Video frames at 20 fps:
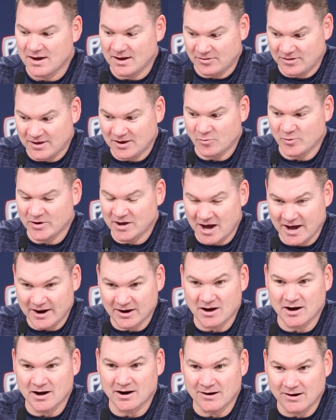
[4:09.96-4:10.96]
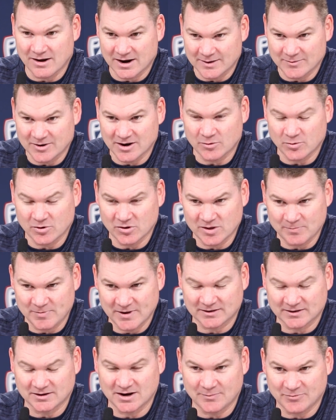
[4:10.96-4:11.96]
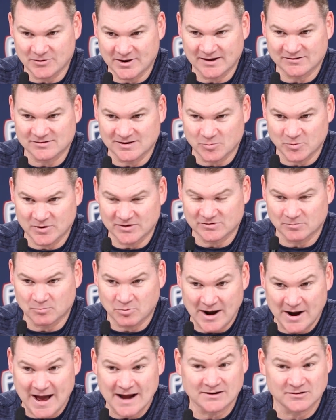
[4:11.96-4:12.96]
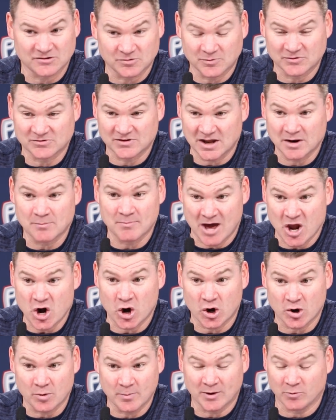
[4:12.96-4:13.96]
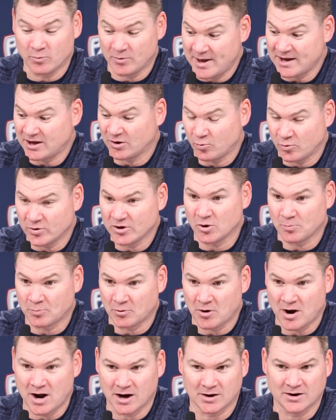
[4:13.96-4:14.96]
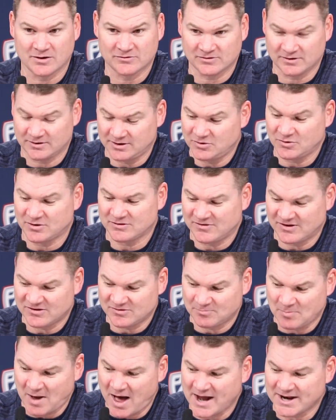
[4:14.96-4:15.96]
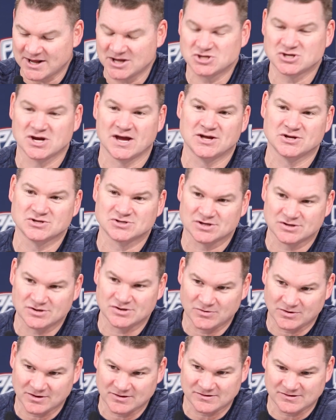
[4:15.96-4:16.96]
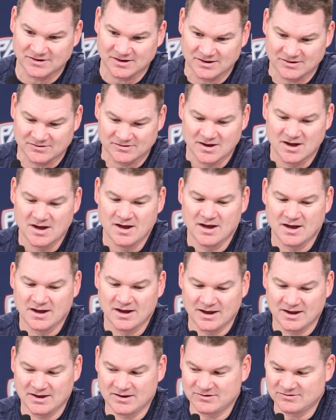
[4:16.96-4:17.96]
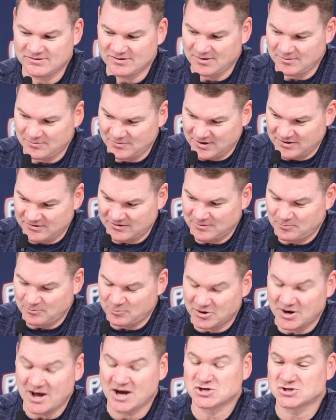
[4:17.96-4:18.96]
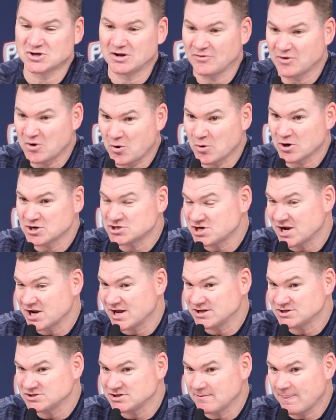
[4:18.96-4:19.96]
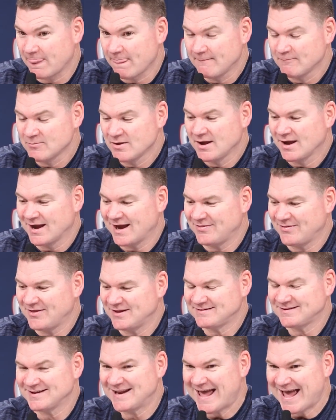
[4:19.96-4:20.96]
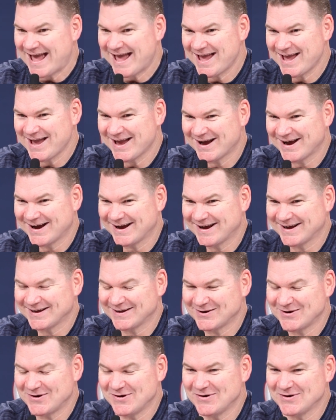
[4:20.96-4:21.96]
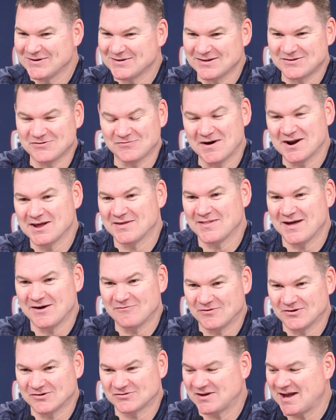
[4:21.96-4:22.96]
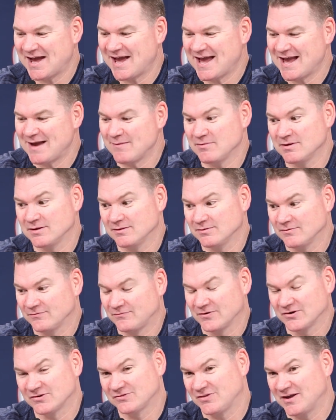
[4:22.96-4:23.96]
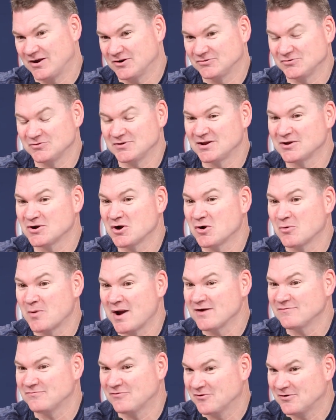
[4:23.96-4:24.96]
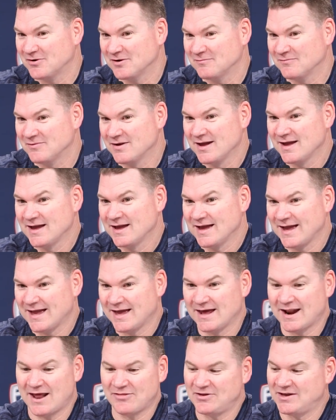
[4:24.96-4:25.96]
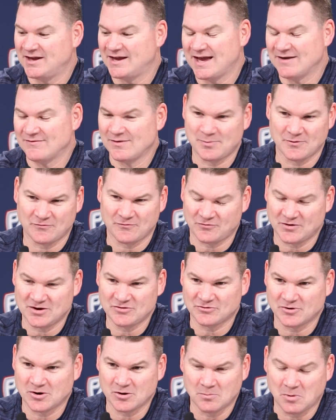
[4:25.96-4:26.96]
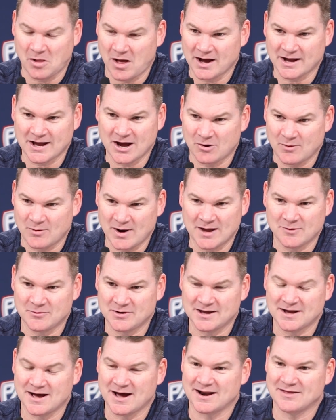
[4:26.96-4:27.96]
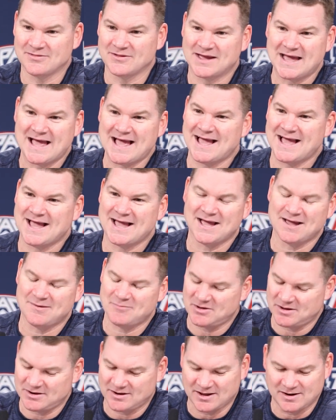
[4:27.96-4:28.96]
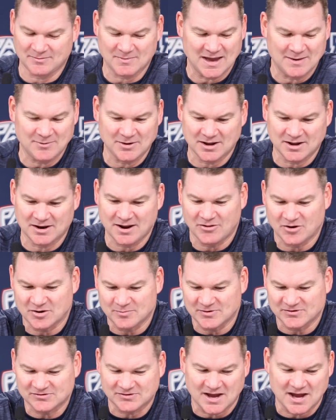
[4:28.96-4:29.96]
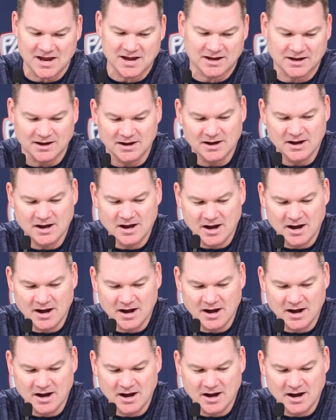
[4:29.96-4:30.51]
Then we kind of got on him, and he really picked it up the next couple weeks in practice and was getting better. I mean, making real progress. And you can see his body changing. You can see his his his production on the court changing. And then today, you know, it's funny that first game, the first thing or two didn't go right for him, and I think he gave up a free throw block out right when he got in the game, and and maybe another mistake.